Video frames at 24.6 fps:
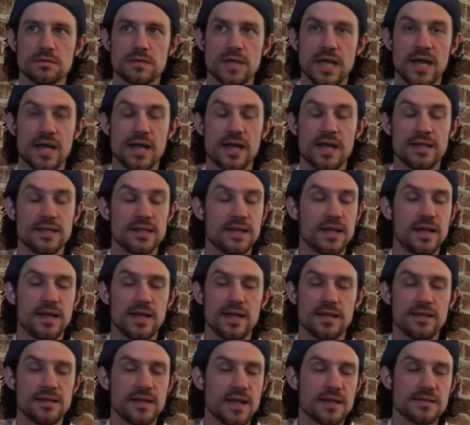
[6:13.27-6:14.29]

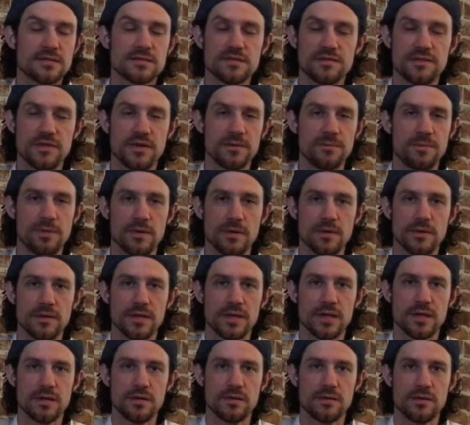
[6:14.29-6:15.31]
That's the fun part,
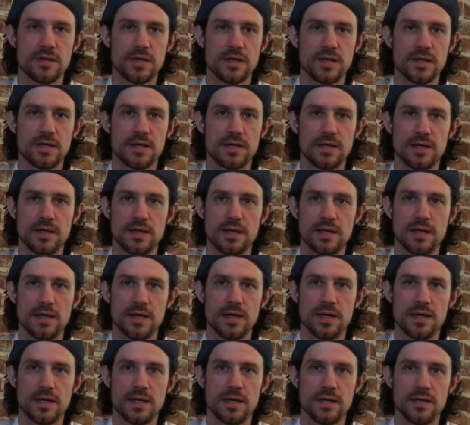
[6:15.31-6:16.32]
you know.
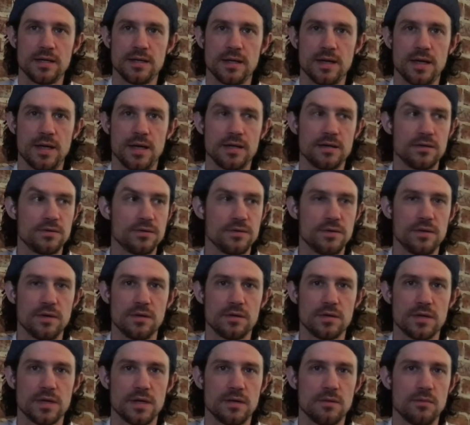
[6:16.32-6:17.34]
I don't
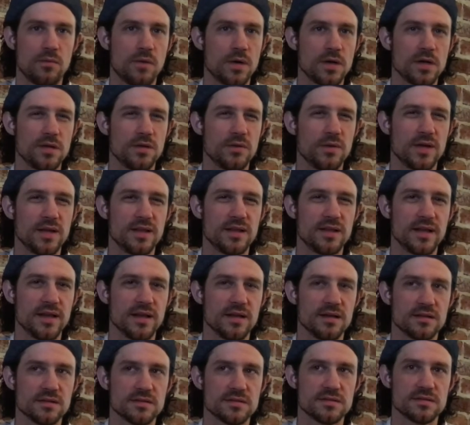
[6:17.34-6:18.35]
know that I want to do anything
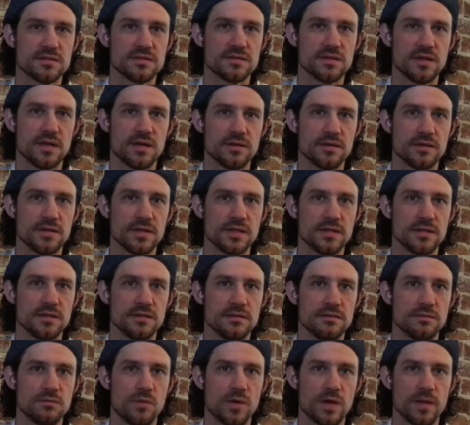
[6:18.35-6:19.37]
else other than
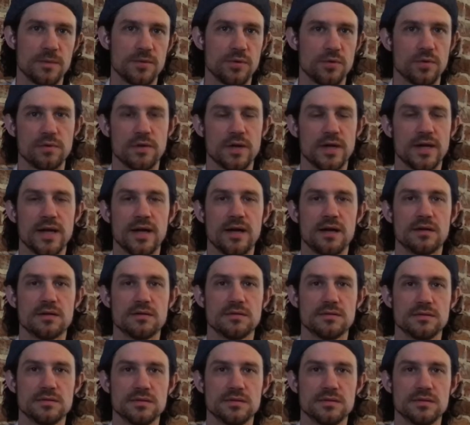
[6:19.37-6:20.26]
what I'm doing right now.